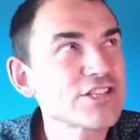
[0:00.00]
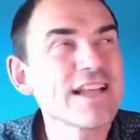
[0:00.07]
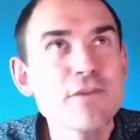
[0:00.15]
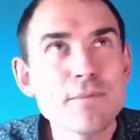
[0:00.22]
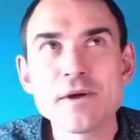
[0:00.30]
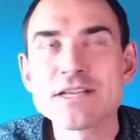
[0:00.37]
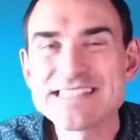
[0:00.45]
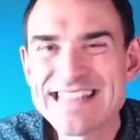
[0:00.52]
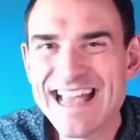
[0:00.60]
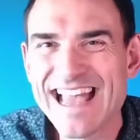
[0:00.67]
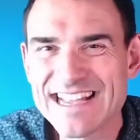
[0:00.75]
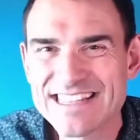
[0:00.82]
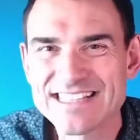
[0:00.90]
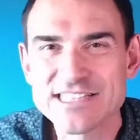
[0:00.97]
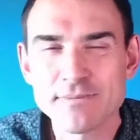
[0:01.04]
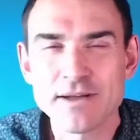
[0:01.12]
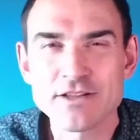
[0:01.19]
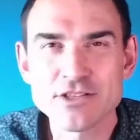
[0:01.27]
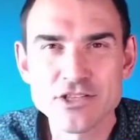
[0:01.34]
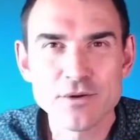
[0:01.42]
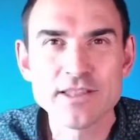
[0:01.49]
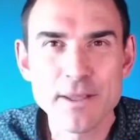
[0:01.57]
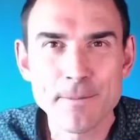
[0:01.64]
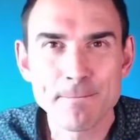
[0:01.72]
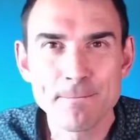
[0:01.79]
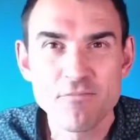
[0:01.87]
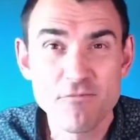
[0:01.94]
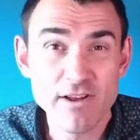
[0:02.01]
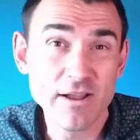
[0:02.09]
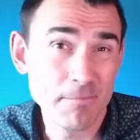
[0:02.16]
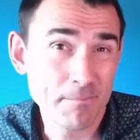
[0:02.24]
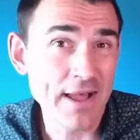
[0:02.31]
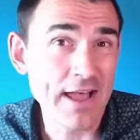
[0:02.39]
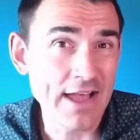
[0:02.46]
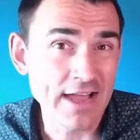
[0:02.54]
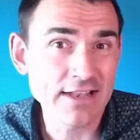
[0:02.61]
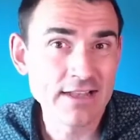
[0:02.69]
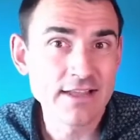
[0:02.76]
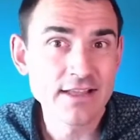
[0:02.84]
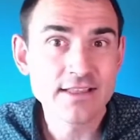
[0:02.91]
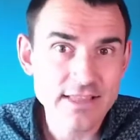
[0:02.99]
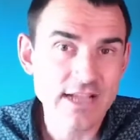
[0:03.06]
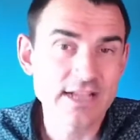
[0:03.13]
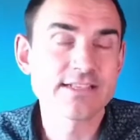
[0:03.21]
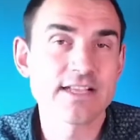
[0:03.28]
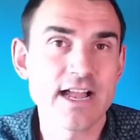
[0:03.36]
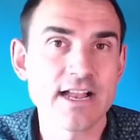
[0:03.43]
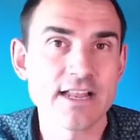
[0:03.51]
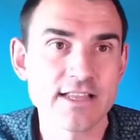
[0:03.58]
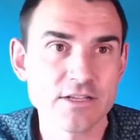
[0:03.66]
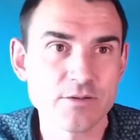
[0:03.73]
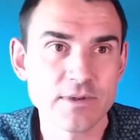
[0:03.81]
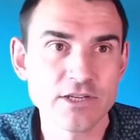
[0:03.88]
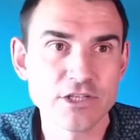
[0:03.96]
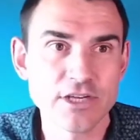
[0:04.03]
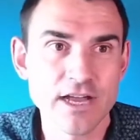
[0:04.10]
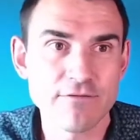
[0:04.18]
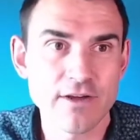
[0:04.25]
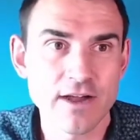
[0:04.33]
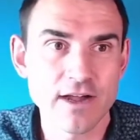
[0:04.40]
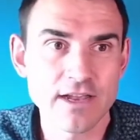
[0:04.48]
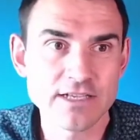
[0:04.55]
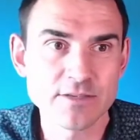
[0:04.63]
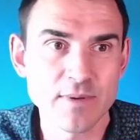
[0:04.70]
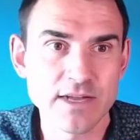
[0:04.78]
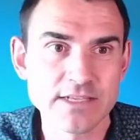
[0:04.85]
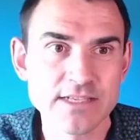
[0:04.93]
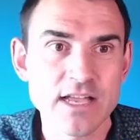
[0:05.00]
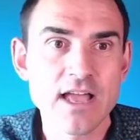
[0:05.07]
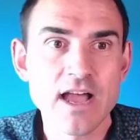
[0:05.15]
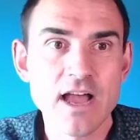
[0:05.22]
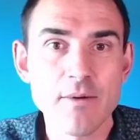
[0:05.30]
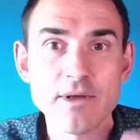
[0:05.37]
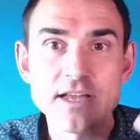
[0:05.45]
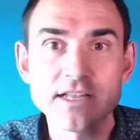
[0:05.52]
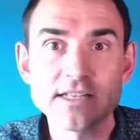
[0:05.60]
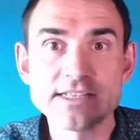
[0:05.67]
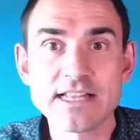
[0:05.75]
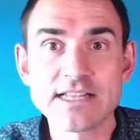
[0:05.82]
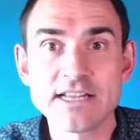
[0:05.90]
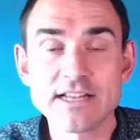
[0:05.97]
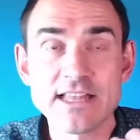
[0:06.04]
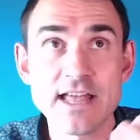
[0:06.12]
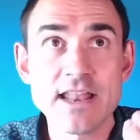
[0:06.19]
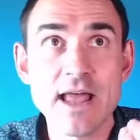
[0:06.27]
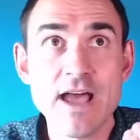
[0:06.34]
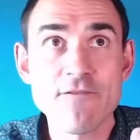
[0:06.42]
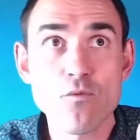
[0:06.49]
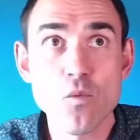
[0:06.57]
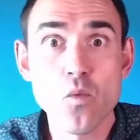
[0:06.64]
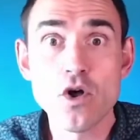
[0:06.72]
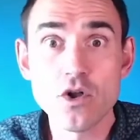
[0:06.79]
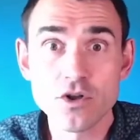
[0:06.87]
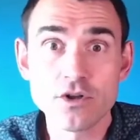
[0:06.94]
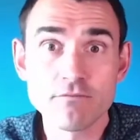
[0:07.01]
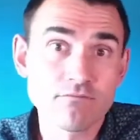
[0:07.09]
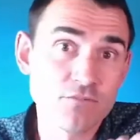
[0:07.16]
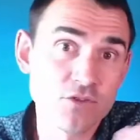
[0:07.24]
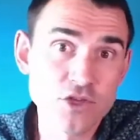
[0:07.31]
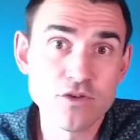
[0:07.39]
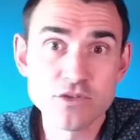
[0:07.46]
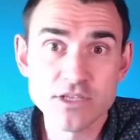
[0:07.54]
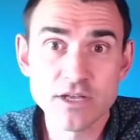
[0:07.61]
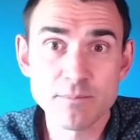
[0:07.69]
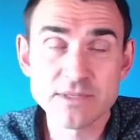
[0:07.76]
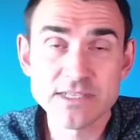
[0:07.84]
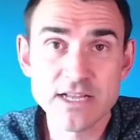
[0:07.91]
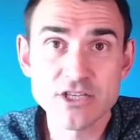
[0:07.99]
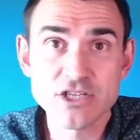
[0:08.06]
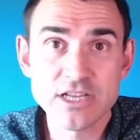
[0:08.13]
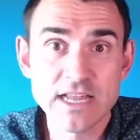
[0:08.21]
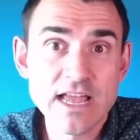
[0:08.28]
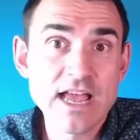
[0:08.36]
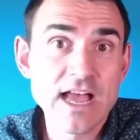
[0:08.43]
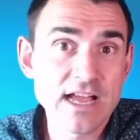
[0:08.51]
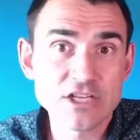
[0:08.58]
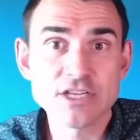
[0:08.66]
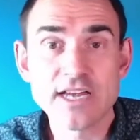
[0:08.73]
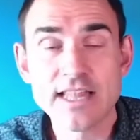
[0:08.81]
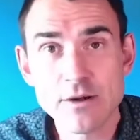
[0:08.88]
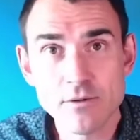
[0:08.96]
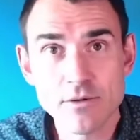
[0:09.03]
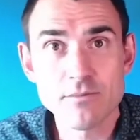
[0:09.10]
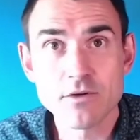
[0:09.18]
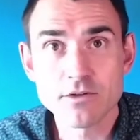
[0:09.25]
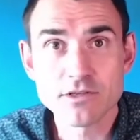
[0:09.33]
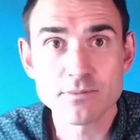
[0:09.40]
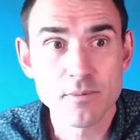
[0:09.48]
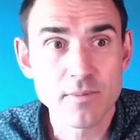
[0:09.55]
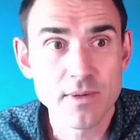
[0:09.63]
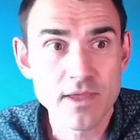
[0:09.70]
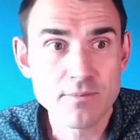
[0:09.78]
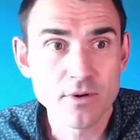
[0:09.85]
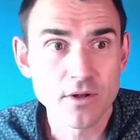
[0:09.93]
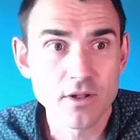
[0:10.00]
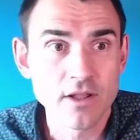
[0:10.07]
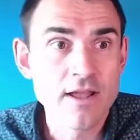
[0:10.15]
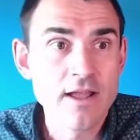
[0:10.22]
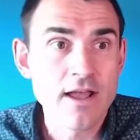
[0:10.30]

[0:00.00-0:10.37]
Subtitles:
the person access to be able to do anything real bad, that's the kind of things we share via LastPass. And we can then have one user potentially and share that with multiple people.